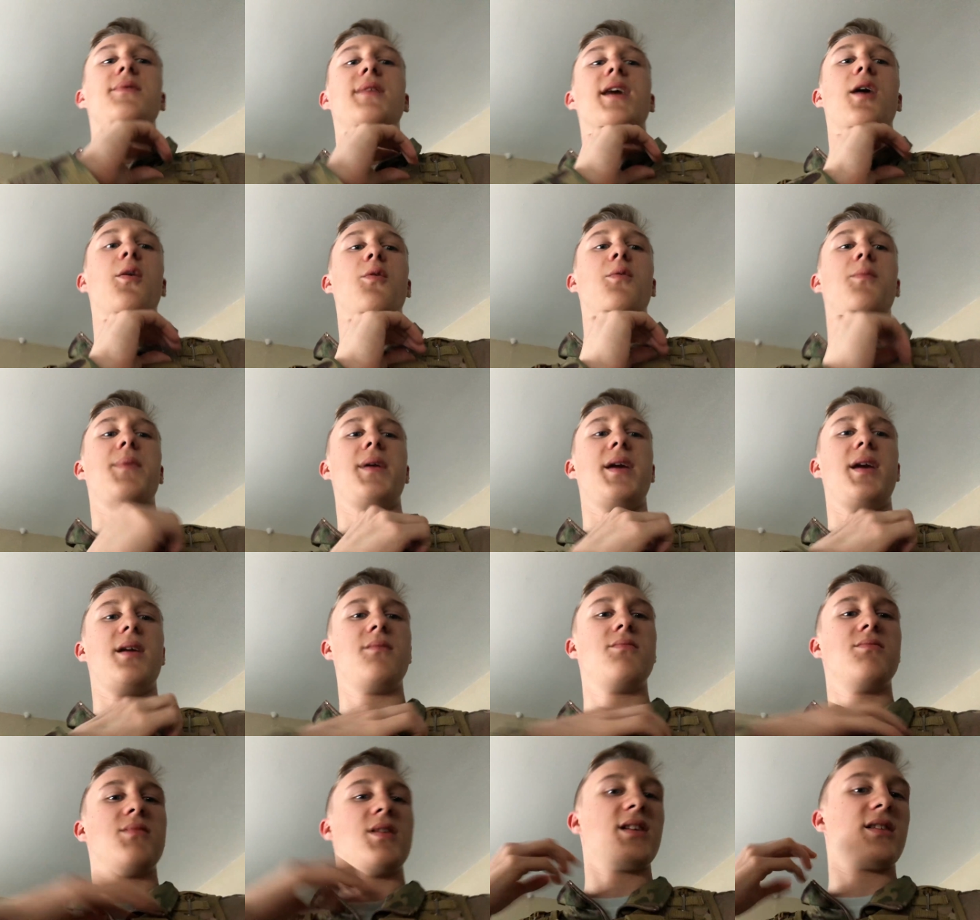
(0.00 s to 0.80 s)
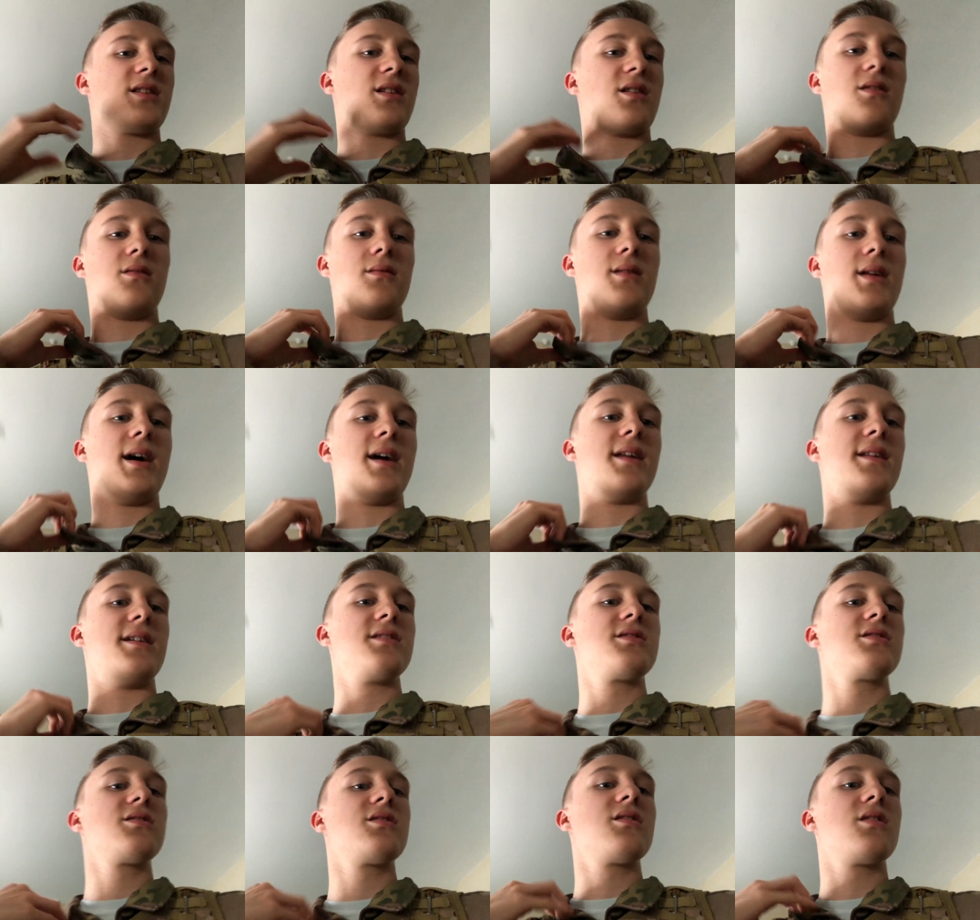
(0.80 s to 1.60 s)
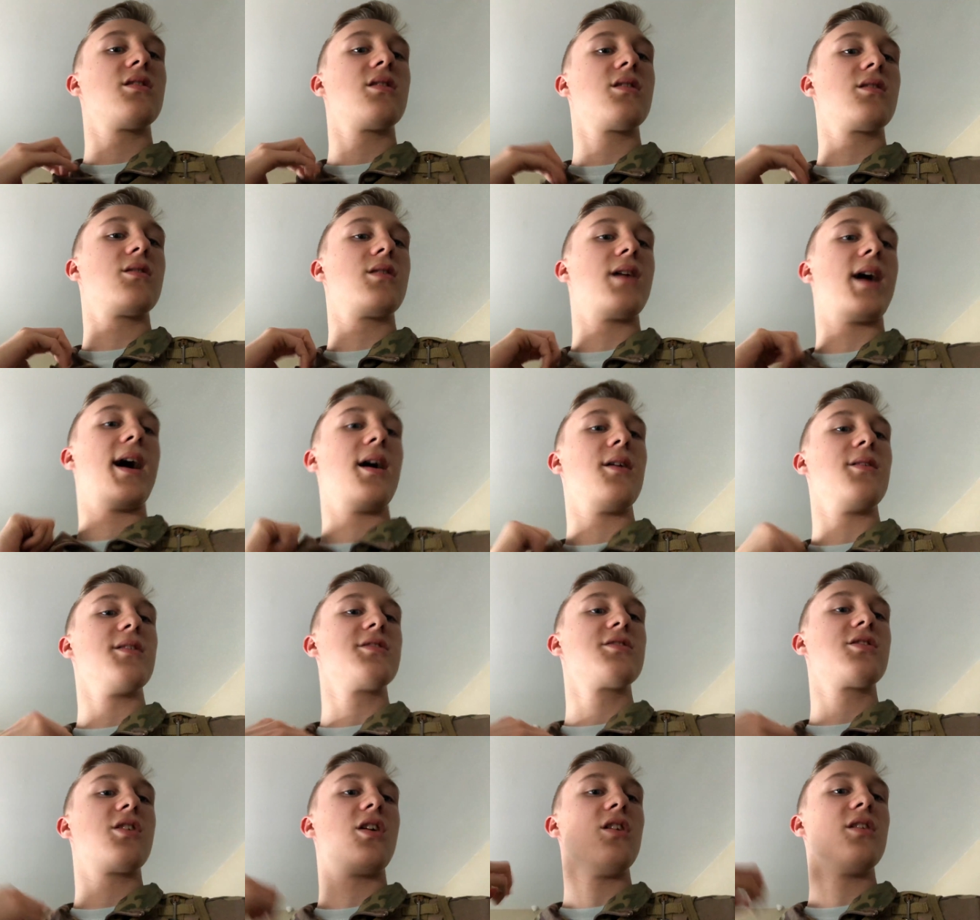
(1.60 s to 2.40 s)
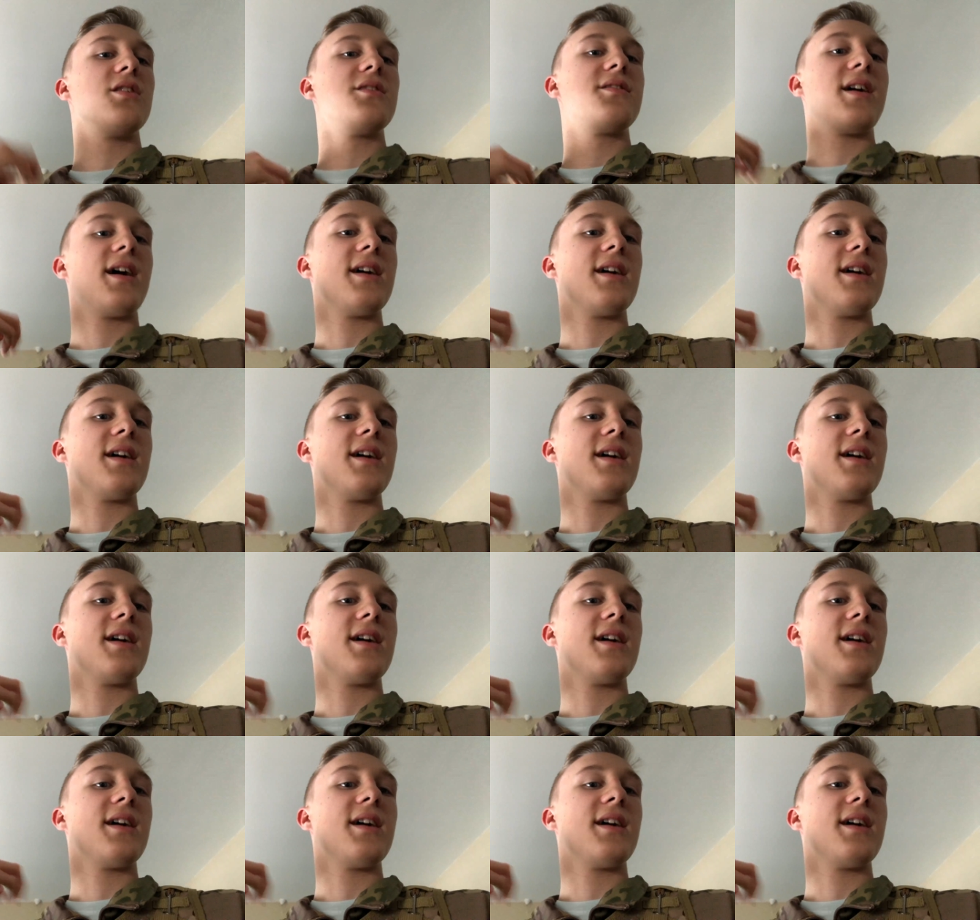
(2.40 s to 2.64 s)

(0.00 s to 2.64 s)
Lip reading: that will be, I don't like this, how this collar's